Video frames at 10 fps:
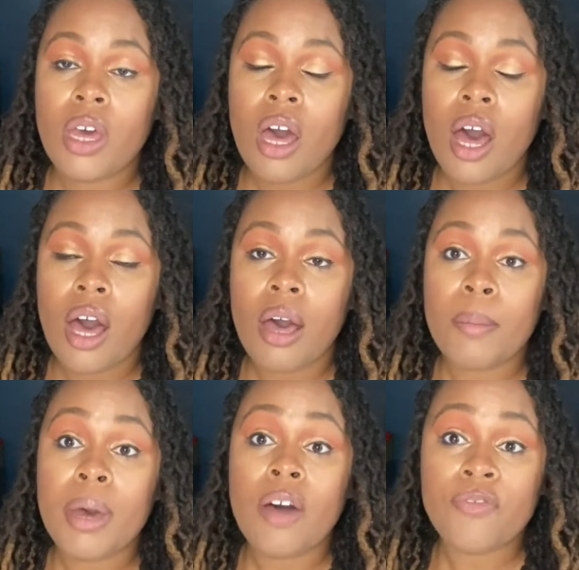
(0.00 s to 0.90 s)

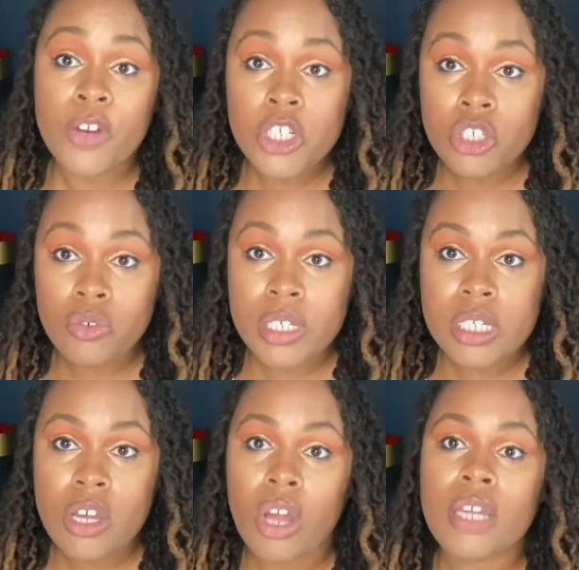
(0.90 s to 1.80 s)
a first degree
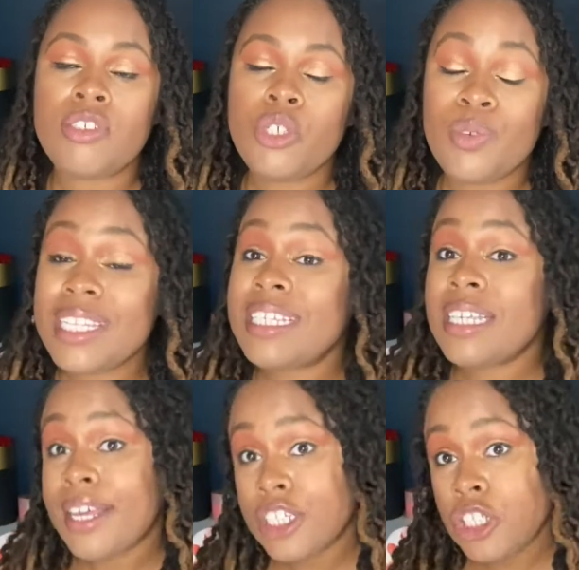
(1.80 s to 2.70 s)
assault if she was
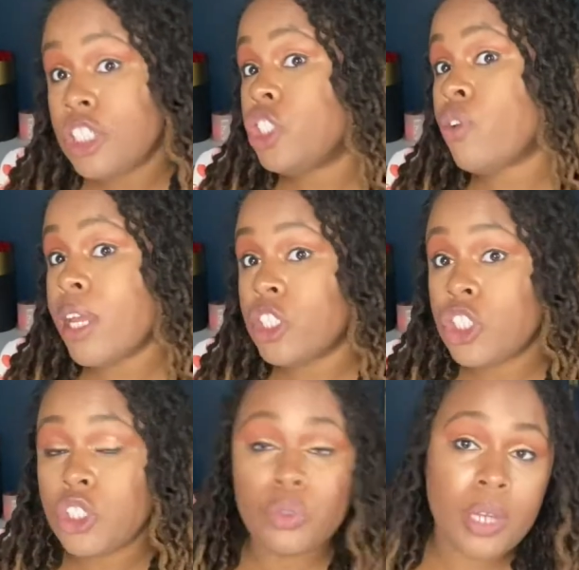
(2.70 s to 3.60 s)
intentionally trying to
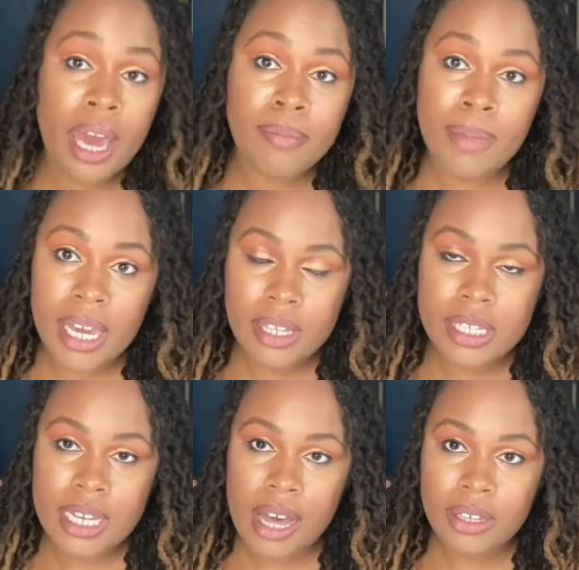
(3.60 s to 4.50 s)
shoot at Megan Thee
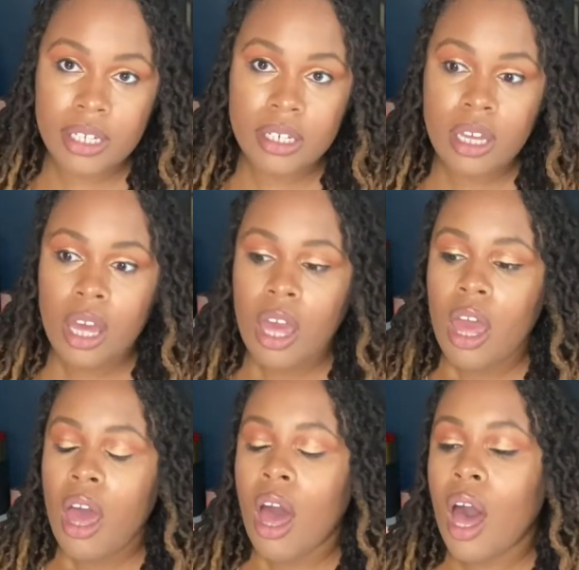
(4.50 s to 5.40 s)
Stallion.
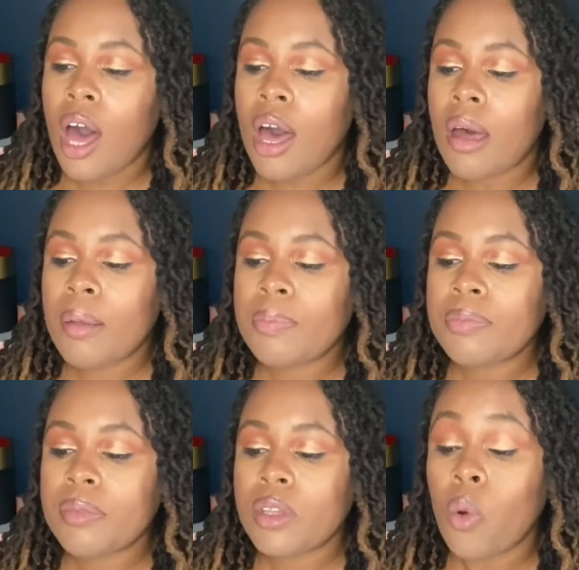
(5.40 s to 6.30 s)

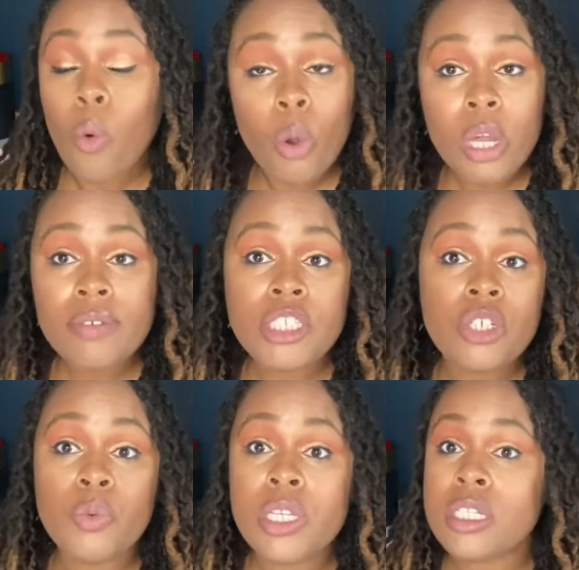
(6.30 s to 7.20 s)
Or if she
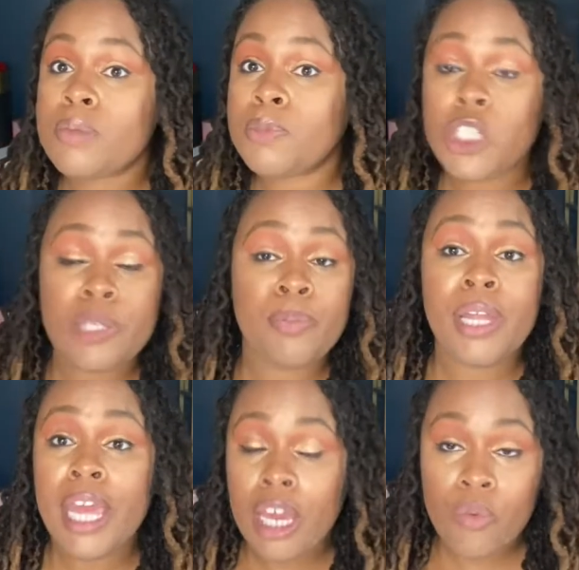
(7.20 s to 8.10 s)
was just
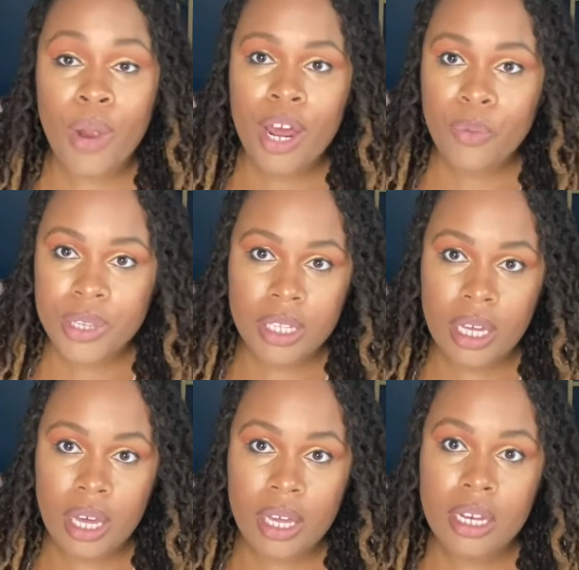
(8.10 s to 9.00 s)
playing around with the
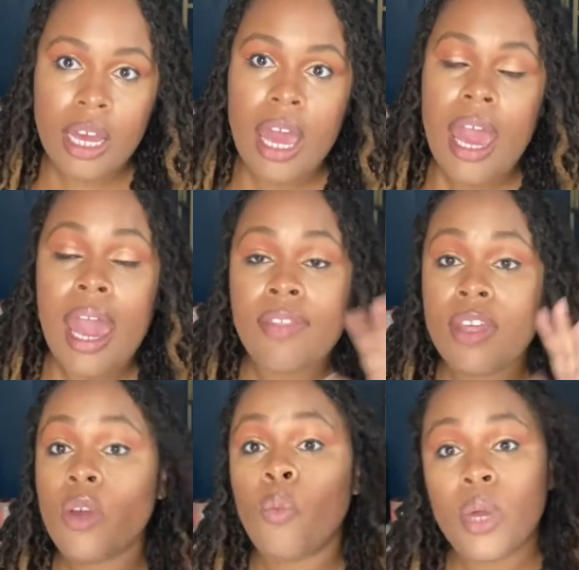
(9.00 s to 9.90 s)
gun and then
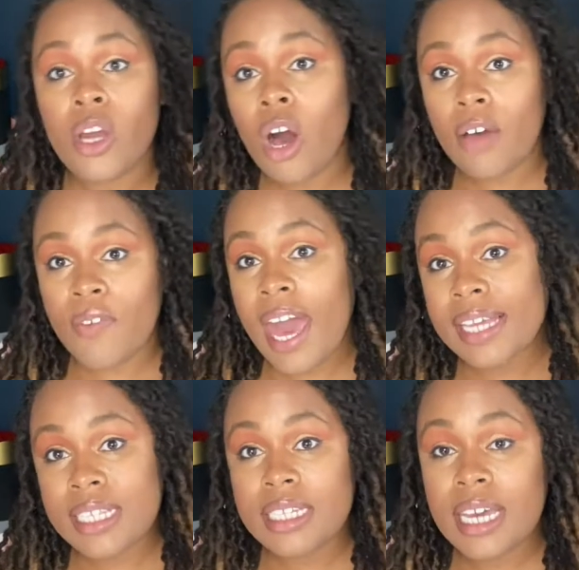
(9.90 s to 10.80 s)
it went off
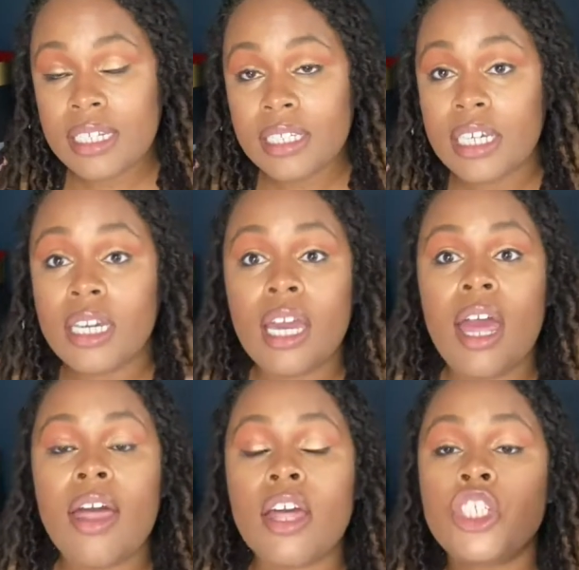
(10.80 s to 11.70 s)
accidentally,
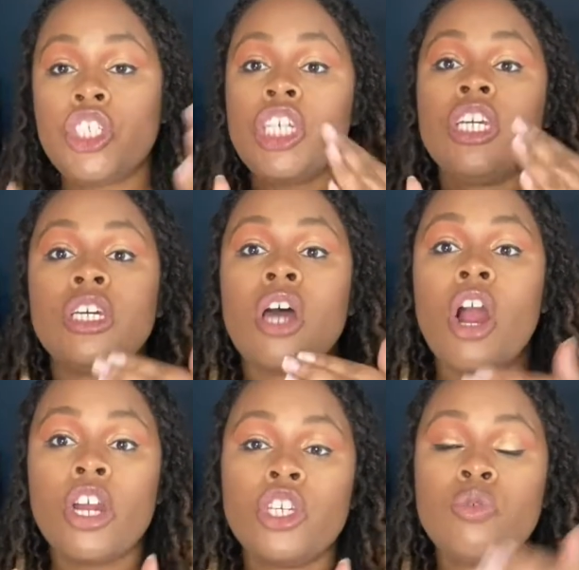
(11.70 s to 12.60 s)
she could
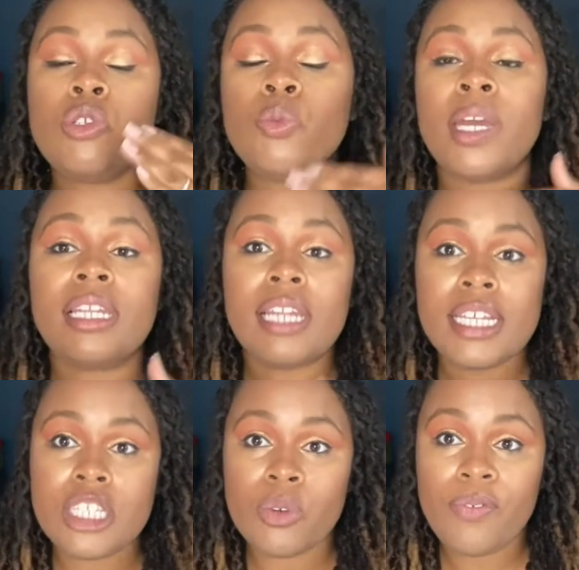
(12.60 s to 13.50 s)
argue to a
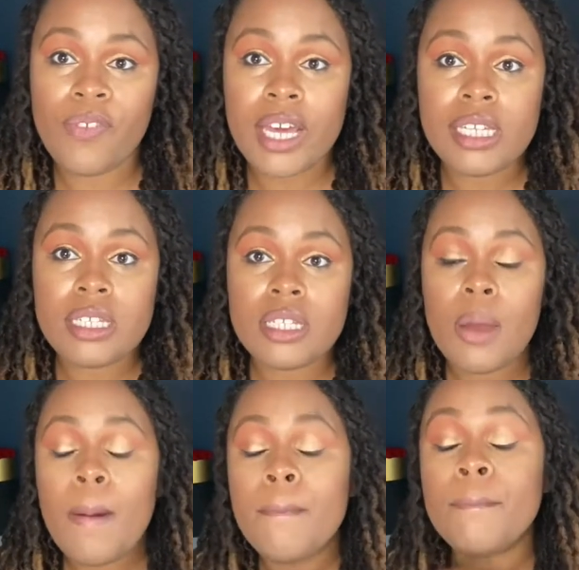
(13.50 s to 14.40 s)
lesser offense.
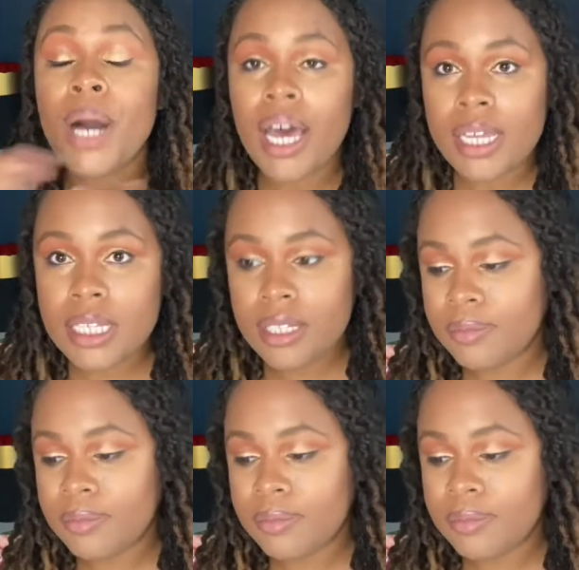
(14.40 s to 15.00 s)
But